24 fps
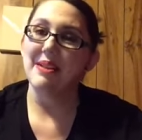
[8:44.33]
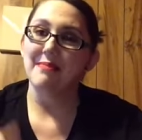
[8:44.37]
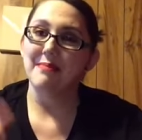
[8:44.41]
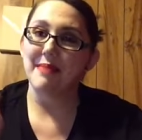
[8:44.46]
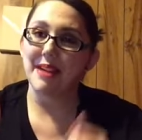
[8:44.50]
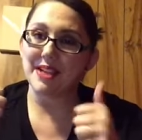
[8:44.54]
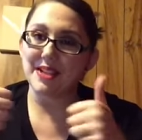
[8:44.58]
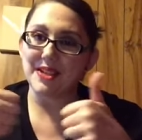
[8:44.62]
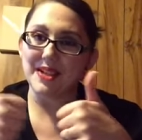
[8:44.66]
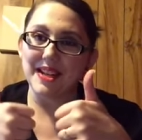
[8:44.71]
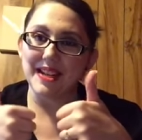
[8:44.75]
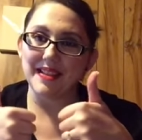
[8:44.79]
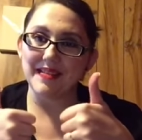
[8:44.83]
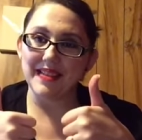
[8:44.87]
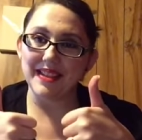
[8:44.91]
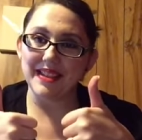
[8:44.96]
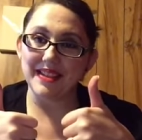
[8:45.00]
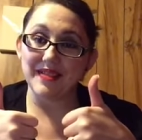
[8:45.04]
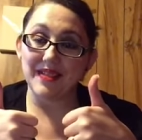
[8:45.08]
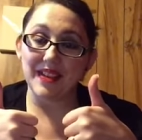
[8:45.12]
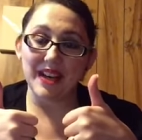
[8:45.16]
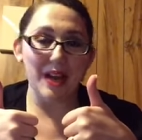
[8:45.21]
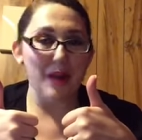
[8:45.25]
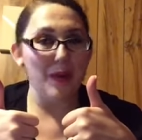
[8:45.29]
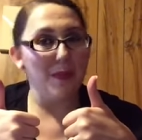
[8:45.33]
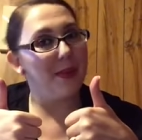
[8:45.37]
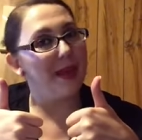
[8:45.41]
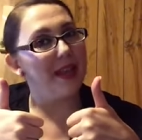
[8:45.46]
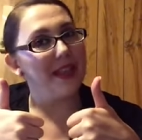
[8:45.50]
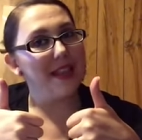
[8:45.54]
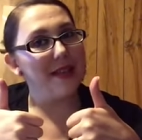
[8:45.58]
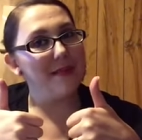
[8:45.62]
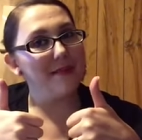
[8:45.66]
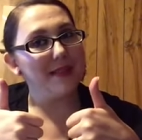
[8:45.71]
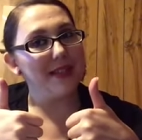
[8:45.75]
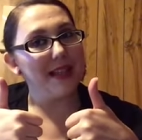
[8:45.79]
Make sure you give this video a big
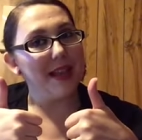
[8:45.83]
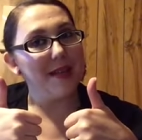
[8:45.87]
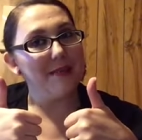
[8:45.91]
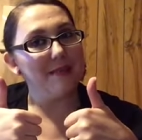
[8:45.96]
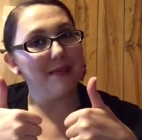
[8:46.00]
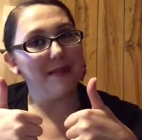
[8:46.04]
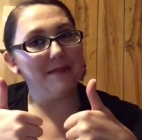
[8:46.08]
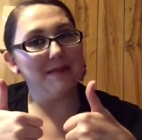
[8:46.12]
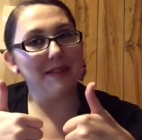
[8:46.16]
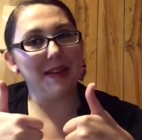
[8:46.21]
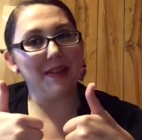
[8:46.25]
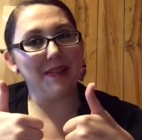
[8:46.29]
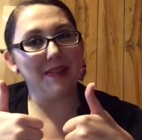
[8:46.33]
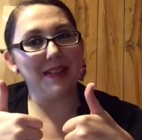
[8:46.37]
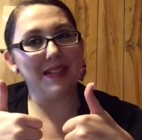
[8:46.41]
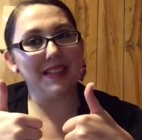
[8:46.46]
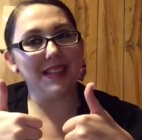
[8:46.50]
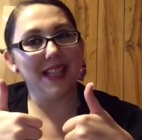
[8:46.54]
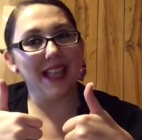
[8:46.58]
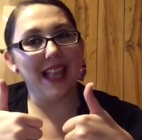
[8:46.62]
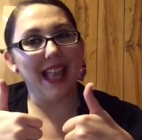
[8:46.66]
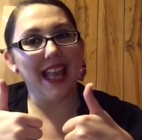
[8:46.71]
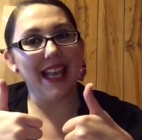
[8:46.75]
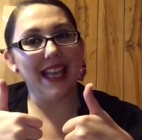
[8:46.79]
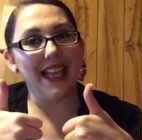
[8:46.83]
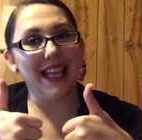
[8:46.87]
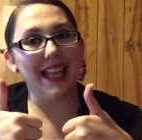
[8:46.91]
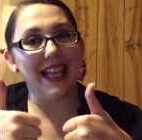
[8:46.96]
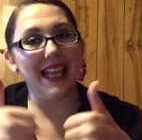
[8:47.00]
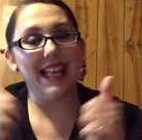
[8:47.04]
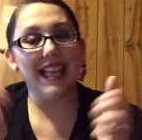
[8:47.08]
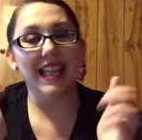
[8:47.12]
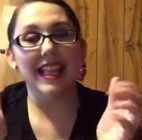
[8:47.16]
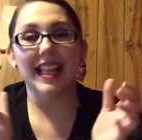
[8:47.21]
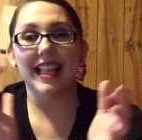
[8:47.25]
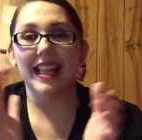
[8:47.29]
thumbs up. Let me know that you like
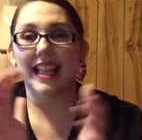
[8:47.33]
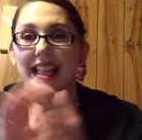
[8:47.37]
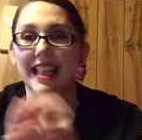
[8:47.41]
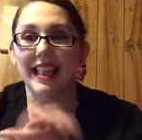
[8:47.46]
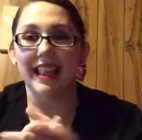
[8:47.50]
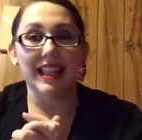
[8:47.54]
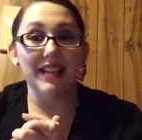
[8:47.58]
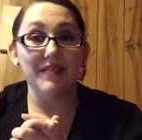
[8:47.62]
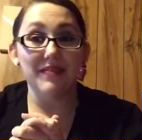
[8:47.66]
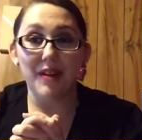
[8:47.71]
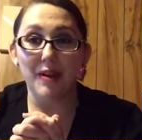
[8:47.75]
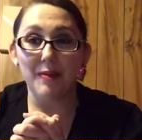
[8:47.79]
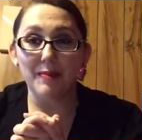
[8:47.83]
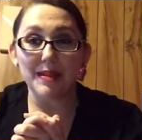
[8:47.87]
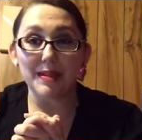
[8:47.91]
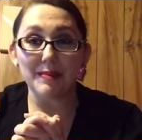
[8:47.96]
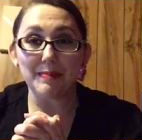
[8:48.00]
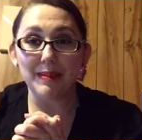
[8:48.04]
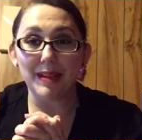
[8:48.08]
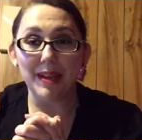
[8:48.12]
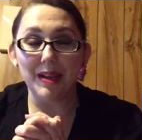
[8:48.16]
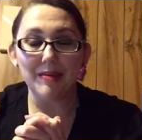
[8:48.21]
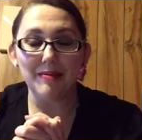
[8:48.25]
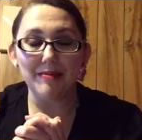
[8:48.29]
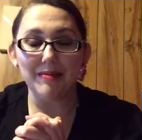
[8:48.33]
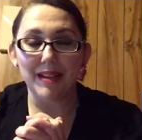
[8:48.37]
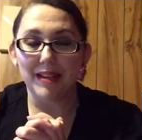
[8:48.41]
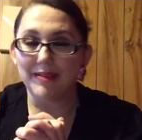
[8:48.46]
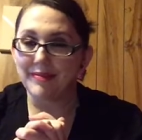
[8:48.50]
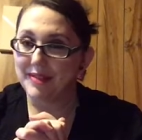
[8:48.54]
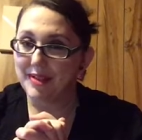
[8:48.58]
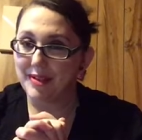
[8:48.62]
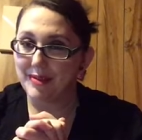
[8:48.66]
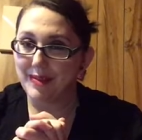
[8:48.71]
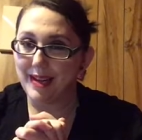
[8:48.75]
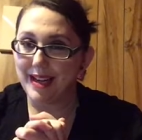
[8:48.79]
it. Leave comments below.
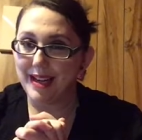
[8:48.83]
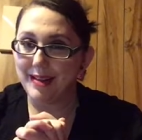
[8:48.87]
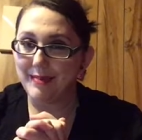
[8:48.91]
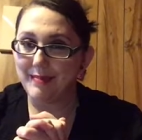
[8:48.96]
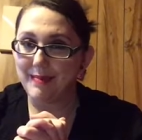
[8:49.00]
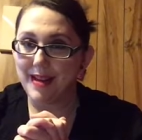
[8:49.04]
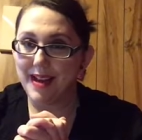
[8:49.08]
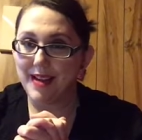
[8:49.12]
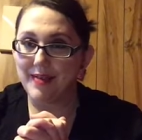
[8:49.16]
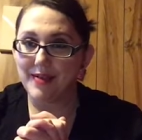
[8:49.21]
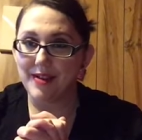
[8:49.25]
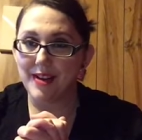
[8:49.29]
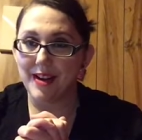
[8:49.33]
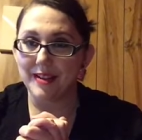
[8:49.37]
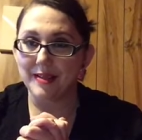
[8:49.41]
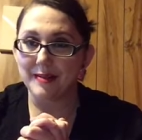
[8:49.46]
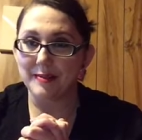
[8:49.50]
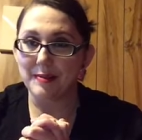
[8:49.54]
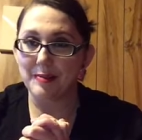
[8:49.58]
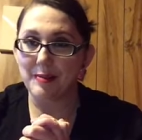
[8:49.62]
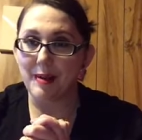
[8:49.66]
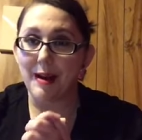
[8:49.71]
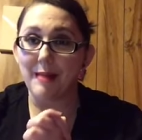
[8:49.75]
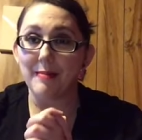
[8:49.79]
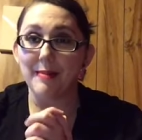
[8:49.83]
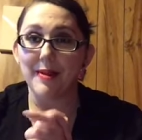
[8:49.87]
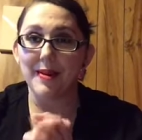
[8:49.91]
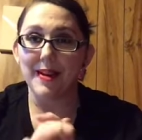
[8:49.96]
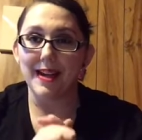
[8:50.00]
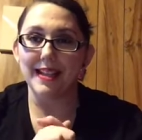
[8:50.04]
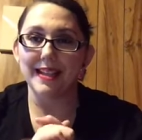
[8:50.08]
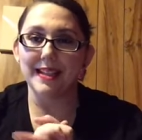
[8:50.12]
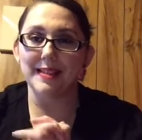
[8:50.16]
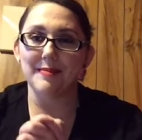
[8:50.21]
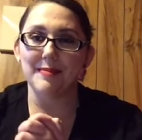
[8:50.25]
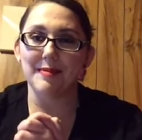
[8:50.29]
Love to read them. If you're not subscribed, go
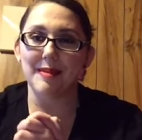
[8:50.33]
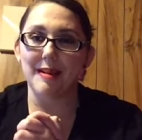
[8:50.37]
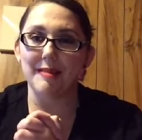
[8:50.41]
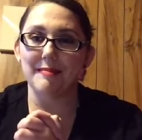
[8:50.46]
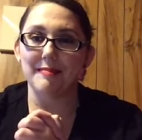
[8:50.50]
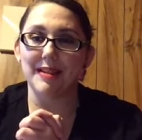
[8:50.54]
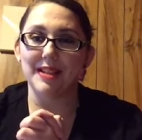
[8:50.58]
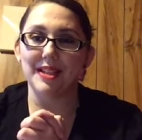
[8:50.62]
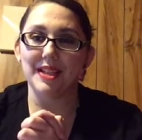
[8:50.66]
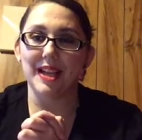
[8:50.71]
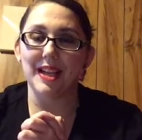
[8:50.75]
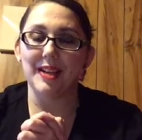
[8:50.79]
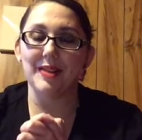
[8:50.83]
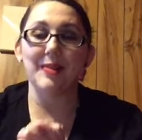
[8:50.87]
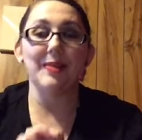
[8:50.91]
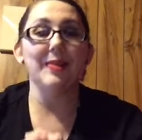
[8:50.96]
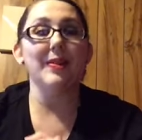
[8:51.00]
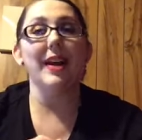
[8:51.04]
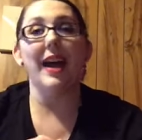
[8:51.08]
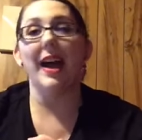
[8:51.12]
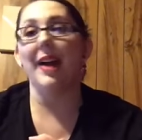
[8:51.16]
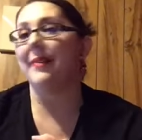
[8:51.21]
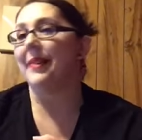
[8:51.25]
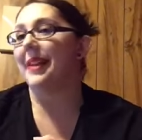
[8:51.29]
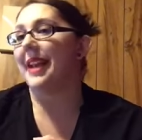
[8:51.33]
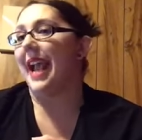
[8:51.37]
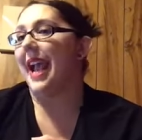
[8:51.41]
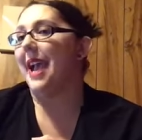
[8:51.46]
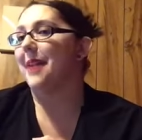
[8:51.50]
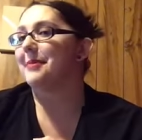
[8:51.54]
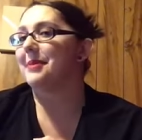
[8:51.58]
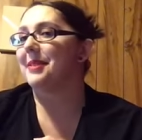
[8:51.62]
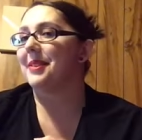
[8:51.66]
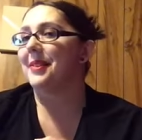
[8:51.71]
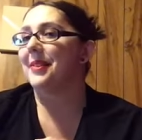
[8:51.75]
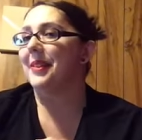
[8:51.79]
ahead and subscribe to my channel. I would
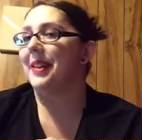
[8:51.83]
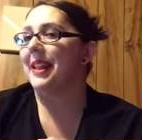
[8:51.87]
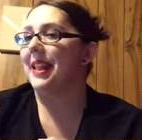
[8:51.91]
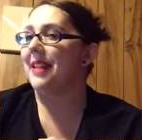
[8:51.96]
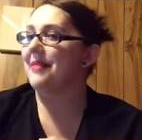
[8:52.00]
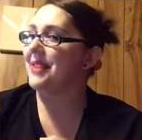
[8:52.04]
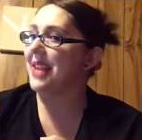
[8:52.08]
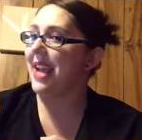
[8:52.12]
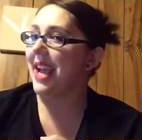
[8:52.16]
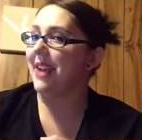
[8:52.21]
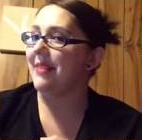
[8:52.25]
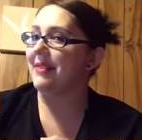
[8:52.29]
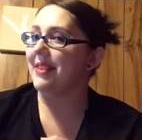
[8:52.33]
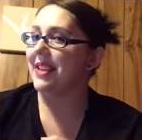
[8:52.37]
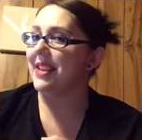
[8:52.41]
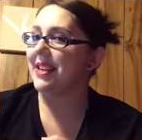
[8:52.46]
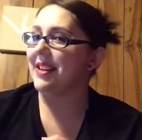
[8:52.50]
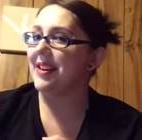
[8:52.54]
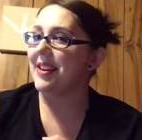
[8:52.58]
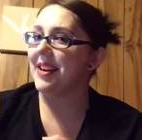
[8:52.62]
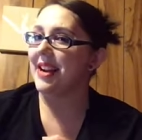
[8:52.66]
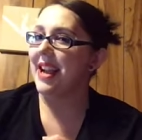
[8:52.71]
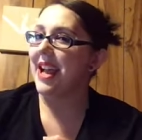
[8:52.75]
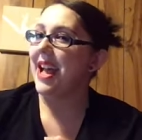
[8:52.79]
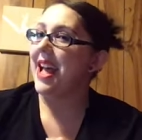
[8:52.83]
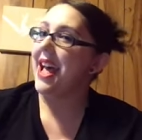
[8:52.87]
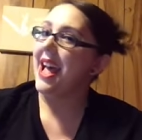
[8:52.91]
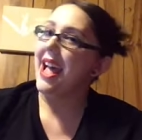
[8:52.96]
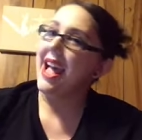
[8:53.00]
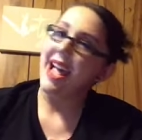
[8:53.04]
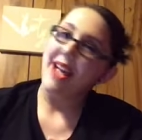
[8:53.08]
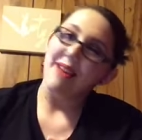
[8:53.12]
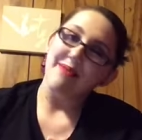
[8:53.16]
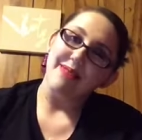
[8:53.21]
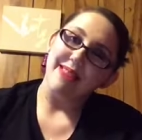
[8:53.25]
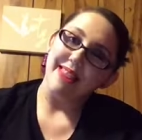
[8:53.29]
absolutely love to have you here.
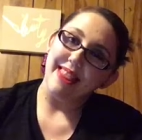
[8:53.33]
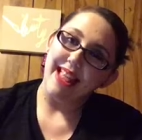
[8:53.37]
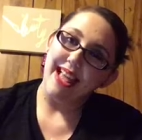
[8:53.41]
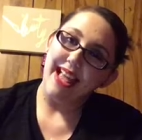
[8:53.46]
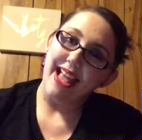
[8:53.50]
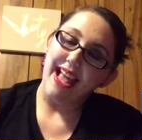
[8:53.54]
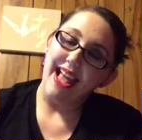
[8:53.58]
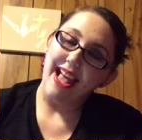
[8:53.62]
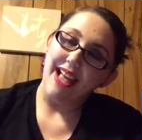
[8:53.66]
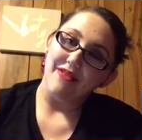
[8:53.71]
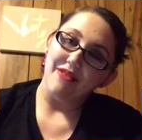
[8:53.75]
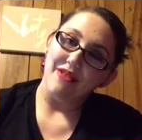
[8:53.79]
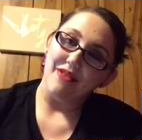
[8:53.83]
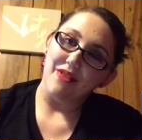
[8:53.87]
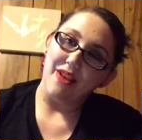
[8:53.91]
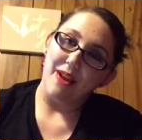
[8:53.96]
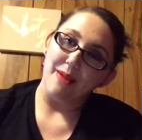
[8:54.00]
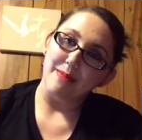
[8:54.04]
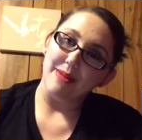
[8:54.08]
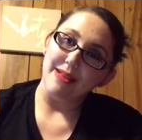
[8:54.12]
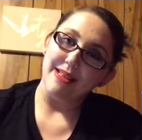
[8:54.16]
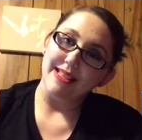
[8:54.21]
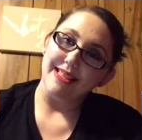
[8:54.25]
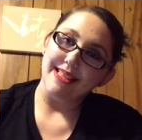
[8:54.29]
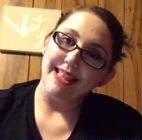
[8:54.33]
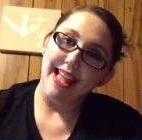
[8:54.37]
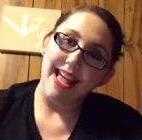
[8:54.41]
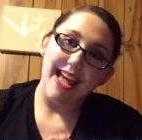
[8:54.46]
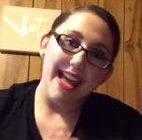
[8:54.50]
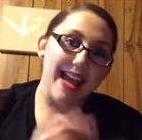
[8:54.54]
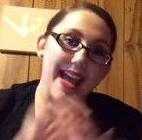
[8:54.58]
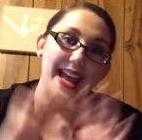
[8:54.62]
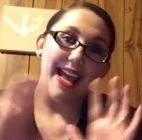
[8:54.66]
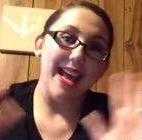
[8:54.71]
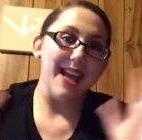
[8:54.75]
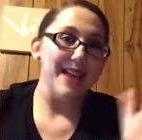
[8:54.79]
And with that, have a fabulous
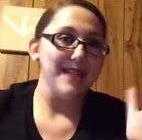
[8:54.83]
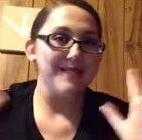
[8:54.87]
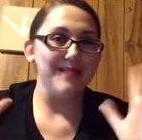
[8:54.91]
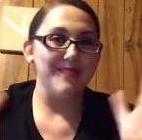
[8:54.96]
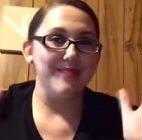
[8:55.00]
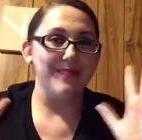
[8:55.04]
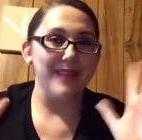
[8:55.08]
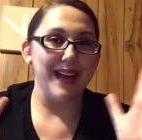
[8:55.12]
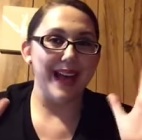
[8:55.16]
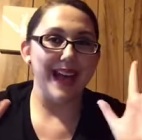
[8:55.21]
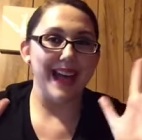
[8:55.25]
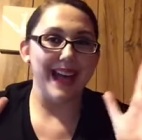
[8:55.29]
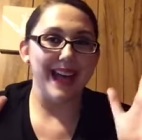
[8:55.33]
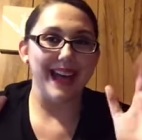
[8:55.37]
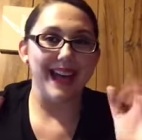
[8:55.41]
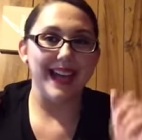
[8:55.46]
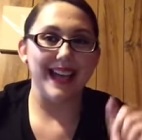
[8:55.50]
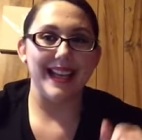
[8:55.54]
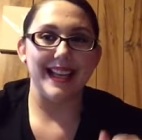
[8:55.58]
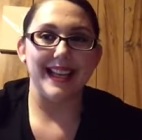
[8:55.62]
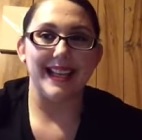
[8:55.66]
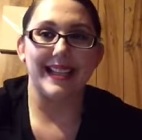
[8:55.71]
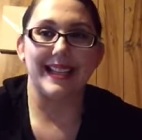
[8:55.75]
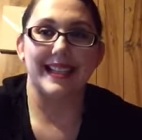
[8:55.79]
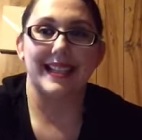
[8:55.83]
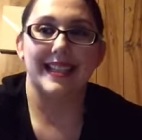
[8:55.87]
day. Bye.